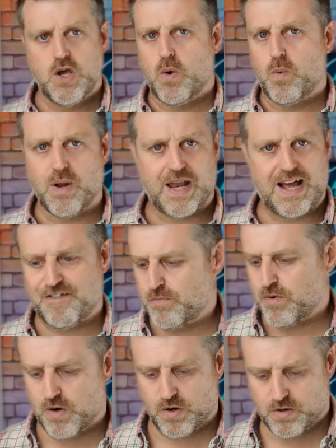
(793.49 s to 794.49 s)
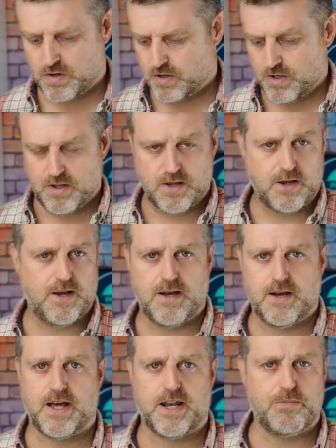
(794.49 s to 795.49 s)
will have more,
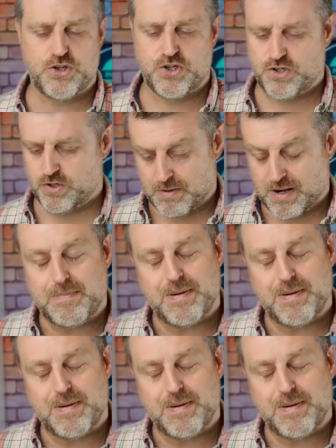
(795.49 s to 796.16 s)
and I'm sure,